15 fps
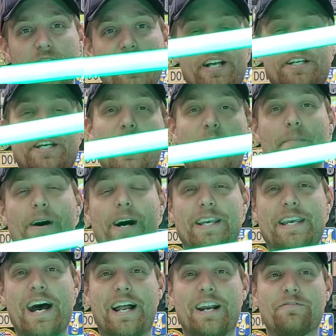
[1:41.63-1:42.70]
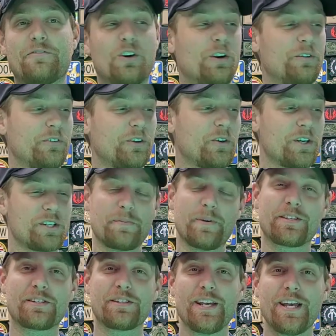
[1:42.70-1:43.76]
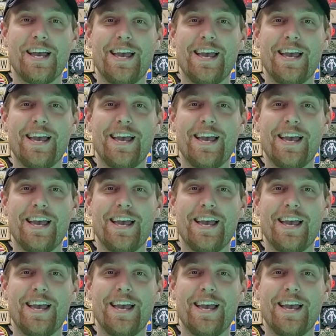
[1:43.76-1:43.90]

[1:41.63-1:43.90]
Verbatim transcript: dot com. I got it for her for Christmas.